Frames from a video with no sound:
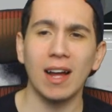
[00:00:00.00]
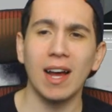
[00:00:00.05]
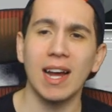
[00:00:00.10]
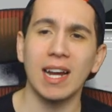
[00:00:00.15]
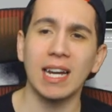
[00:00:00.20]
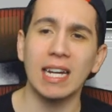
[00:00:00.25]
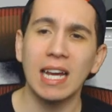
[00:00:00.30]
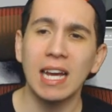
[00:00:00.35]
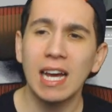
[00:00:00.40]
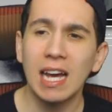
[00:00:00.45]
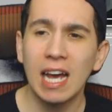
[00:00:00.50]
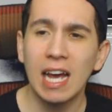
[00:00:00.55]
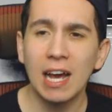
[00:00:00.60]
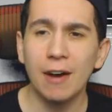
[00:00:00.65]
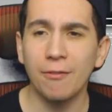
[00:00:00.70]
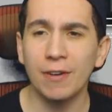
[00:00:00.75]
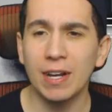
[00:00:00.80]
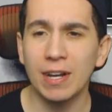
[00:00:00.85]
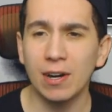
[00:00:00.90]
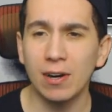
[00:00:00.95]
Like,
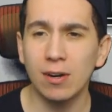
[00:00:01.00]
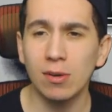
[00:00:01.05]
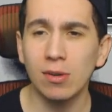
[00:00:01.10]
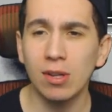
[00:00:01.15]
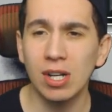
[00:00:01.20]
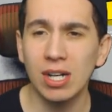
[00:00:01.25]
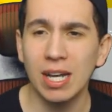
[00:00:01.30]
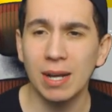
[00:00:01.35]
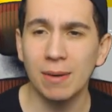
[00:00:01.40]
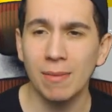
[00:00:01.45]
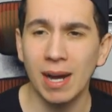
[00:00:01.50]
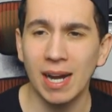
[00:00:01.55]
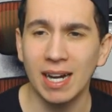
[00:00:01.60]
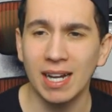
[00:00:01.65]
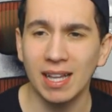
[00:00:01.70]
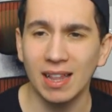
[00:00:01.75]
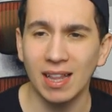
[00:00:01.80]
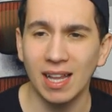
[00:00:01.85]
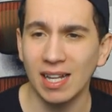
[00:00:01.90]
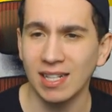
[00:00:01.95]
if we go look at my
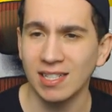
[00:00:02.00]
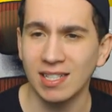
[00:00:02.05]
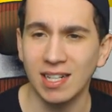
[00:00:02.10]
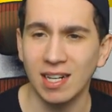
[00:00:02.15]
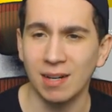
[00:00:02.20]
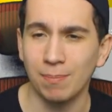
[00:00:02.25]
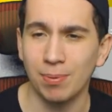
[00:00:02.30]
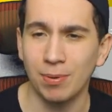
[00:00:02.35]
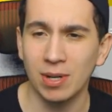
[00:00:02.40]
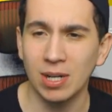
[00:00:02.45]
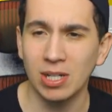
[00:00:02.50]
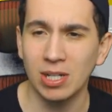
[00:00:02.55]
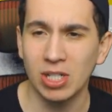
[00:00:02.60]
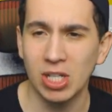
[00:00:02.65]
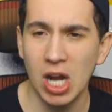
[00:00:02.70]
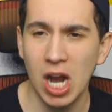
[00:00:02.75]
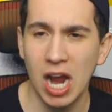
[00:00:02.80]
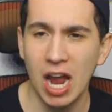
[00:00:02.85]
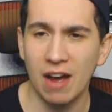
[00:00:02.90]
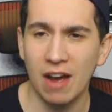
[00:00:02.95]
collection, I'm pretty
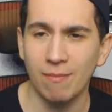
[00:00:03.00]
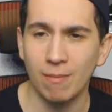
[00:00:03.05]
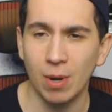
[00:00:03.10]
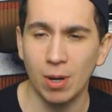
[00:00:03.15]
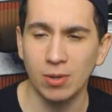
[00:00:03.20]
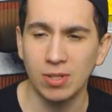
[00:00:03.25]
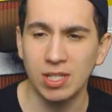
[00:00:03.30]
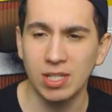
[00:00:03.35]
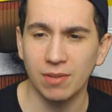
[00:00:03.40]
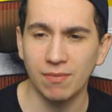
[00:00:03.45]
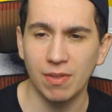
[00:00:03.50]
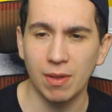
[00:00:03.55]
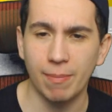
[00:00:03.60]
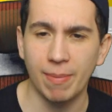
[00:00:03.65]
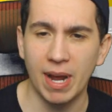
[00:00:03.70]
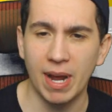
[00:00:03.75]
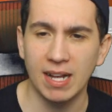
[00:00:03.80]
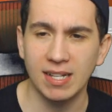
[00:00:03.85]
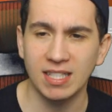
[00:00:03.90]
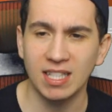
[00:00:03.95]
sure I have most of the
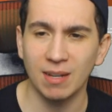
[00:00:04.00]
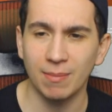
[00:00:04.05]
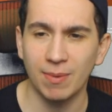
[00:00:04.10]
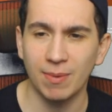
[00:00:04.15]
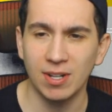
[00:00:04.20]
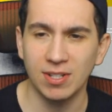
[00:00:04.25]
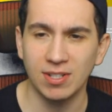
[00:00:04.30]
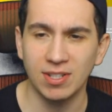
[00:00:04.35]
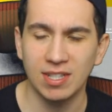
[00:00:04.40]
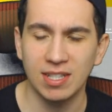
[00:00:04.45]
basketballs.